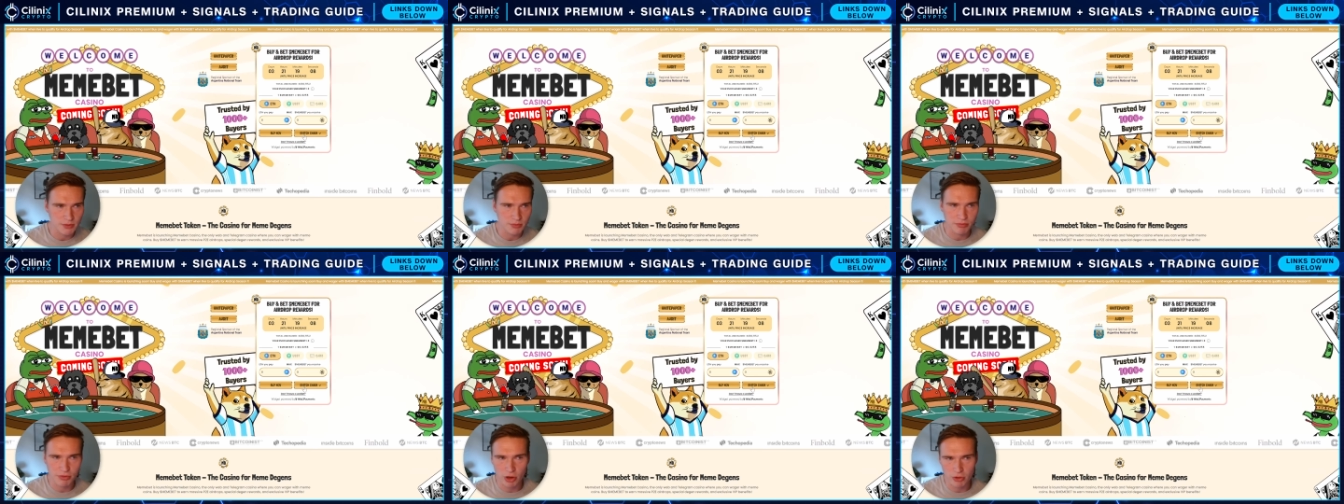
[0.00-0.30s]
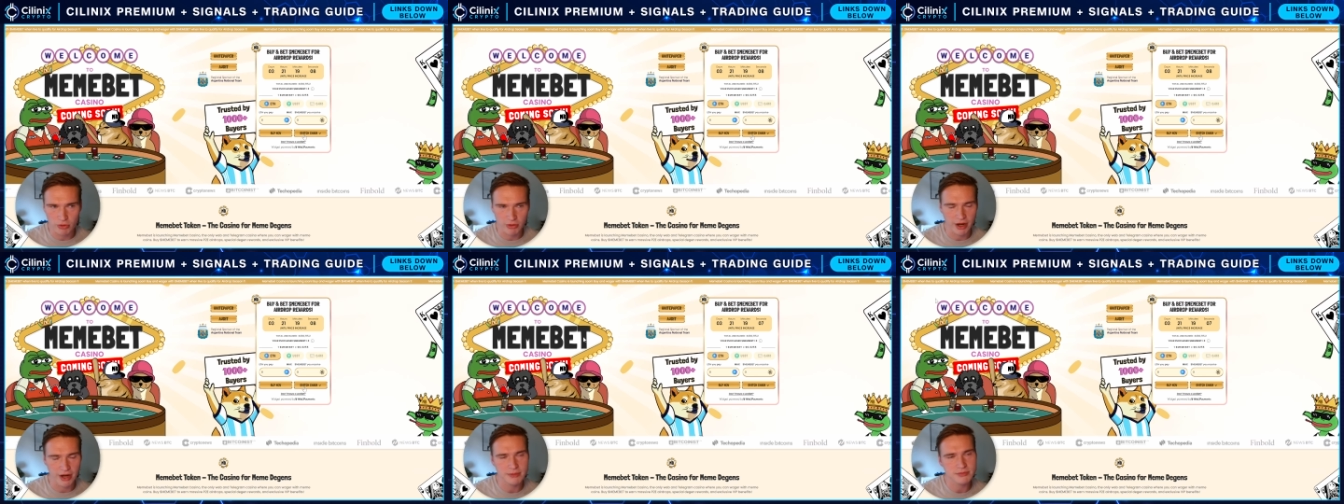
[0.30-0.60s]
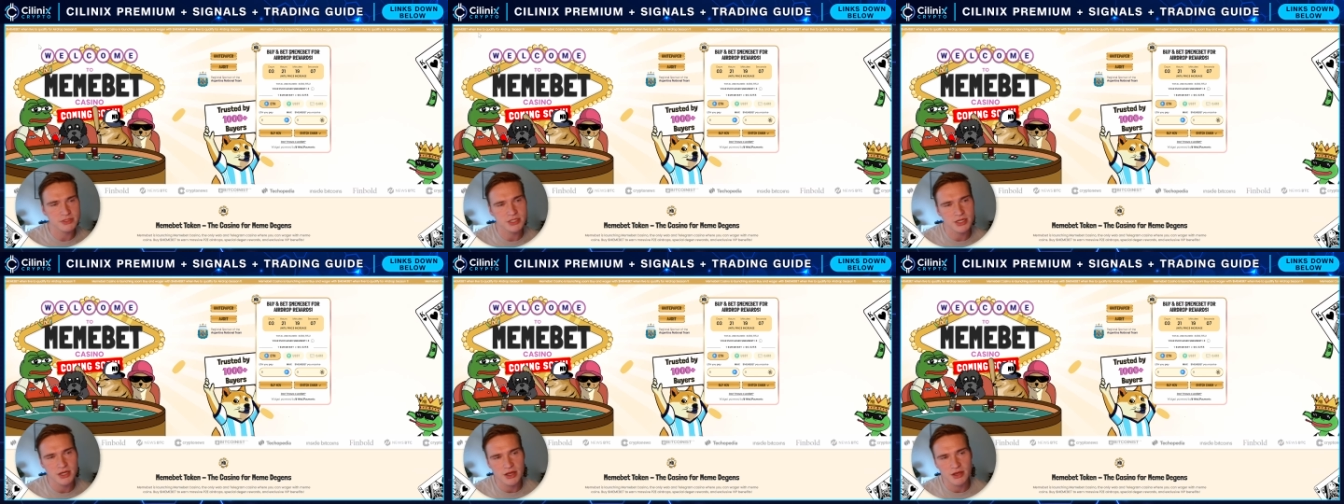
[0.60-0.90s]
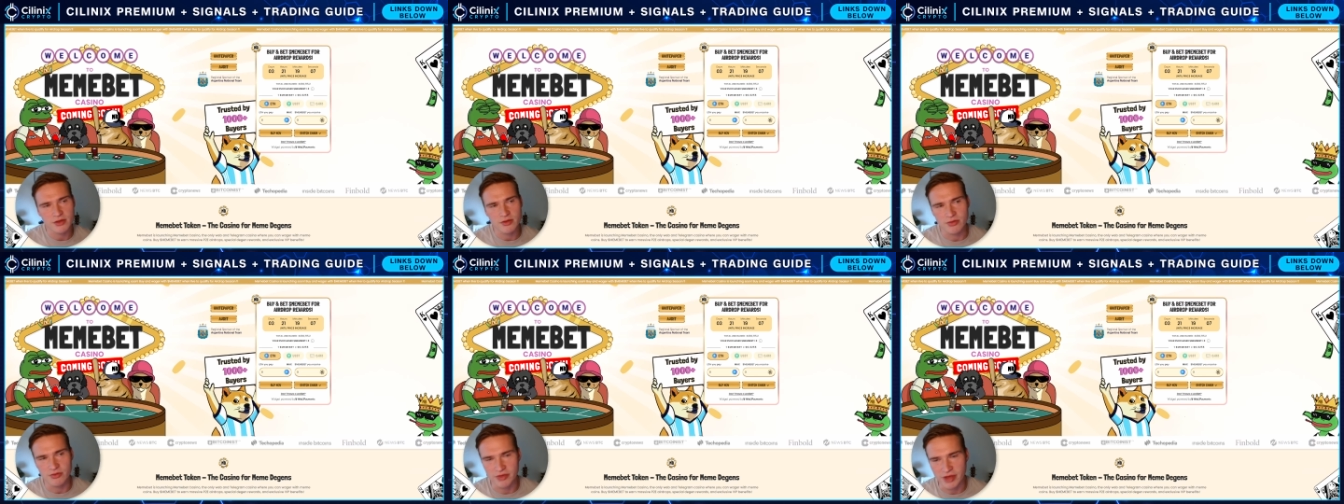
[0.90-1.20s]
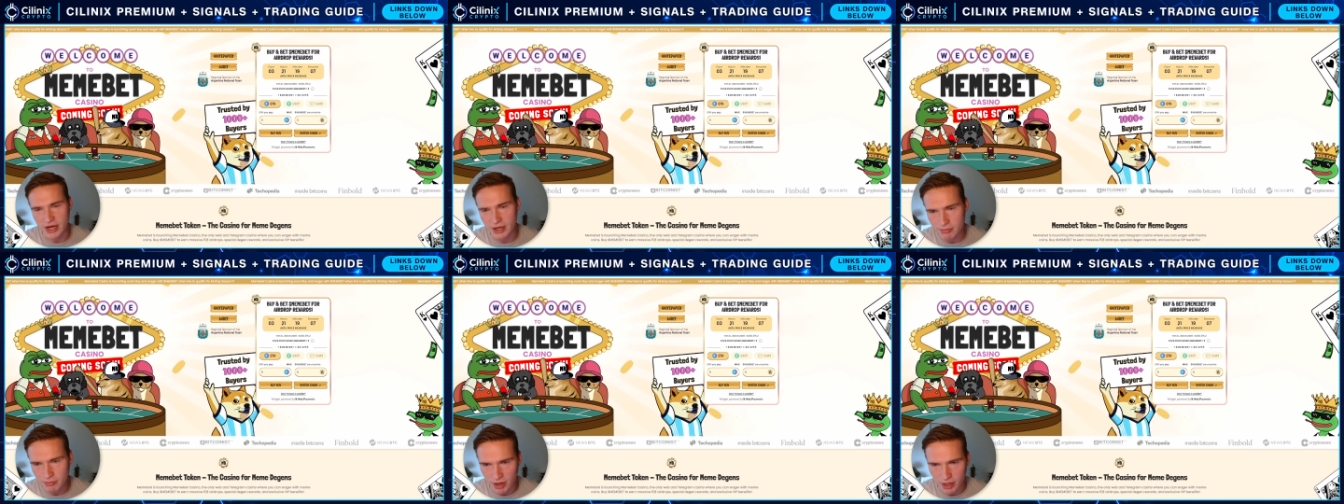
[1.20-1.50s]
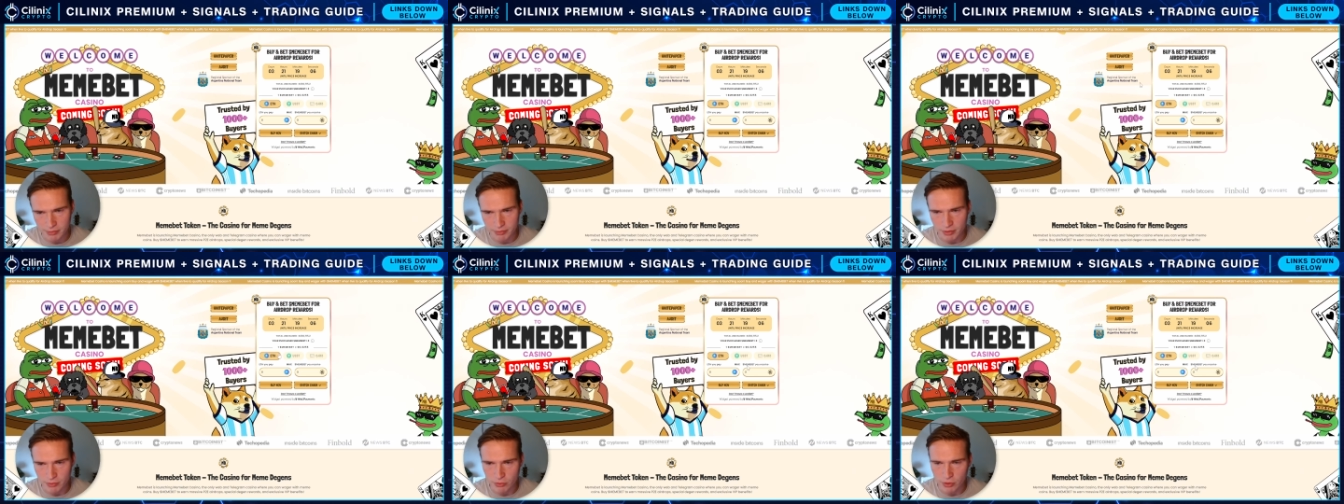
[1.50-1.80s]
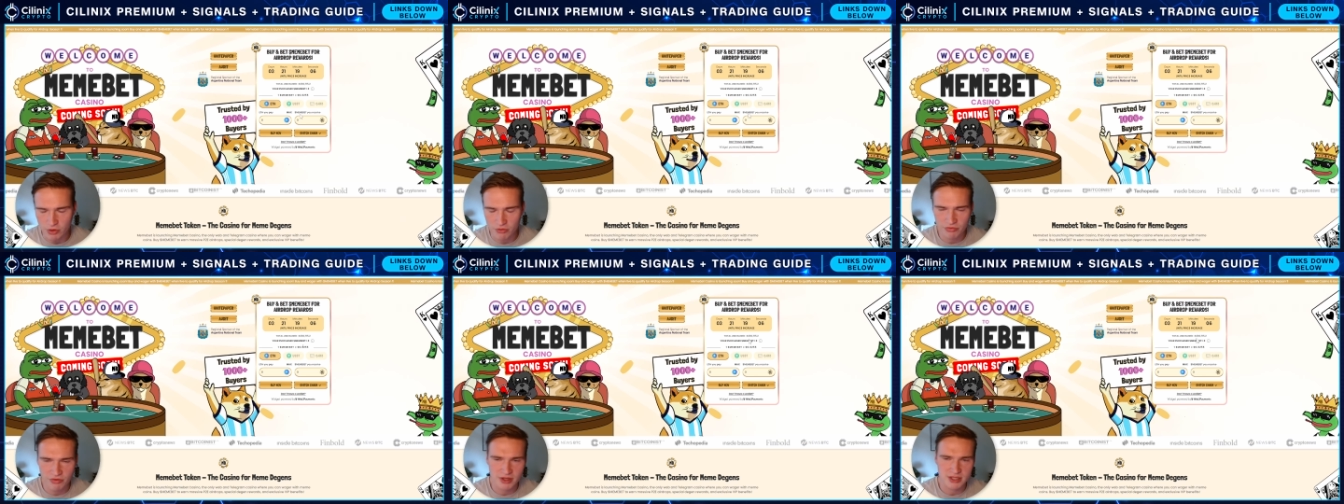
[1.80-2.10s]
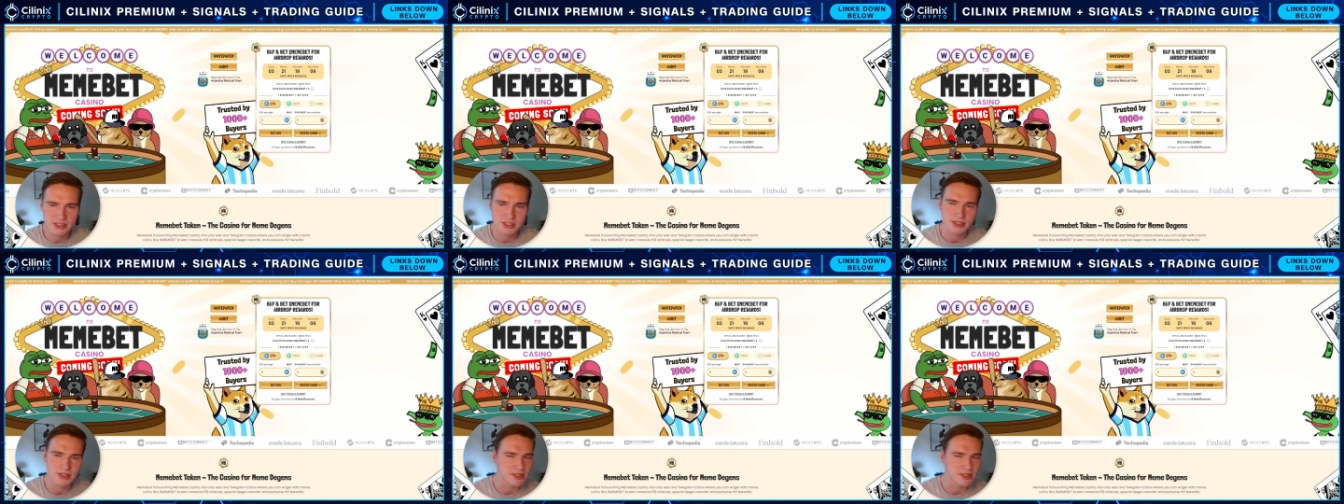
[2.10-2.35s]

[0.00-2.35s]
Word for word: programs, then it might be worth it.